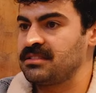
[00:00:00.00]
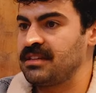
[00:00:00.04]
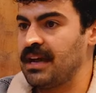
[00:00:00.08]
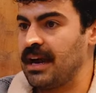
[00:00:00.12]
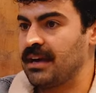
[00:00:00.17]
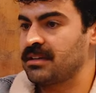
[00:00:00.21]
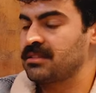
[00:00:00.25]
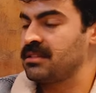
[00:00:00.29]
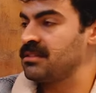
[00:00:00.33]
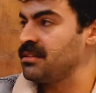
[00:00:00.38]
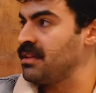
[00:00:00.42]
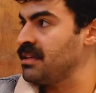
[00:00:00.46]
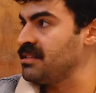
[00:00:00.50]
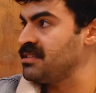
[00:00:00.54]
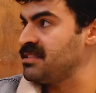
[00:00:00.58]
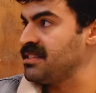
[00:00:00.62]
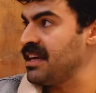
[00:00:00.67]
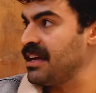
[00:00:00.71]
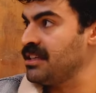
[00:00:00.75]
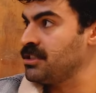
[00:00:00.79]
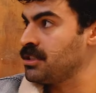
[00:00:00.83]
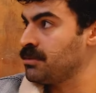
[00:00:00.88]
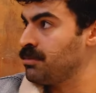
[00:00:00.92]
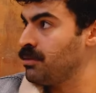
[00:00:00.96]
tact that's
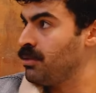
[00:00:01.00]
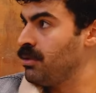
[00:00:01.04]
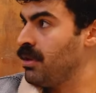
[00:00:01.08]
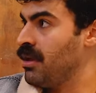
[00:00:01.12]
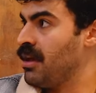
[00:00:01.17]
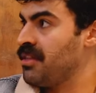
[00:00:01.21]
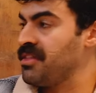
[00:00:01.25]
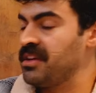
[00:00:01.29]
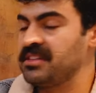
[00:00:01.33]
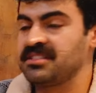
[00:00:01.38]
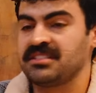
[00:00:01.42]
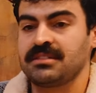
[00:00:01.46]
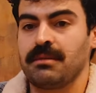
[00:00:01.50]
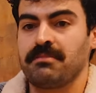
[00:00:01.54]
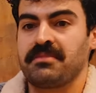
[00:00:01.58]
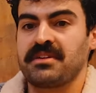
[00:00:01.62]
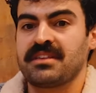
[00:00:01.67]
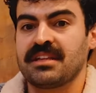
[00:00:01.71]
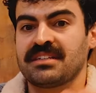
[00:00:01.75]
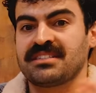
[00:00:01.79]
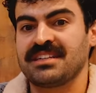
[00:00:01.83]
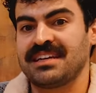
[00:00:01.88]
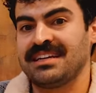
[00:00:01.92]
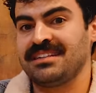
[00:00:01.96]
tangible than
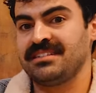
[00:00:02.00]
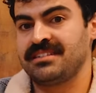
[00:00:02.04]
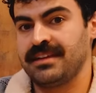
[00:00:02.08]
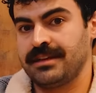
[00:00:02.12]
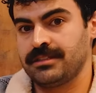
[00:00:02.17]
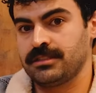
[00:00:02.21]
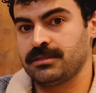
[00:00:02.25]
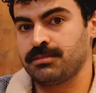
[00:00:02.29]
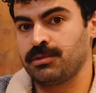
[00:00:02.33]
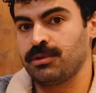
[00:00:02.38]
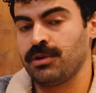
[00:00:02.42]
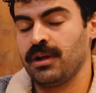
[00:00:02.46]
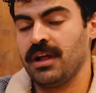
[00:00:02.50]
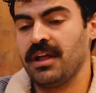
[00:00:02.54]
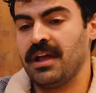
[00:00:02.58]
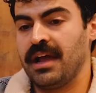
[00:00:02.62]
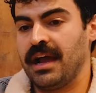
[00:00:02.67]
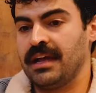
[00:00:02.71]
something that's intangible.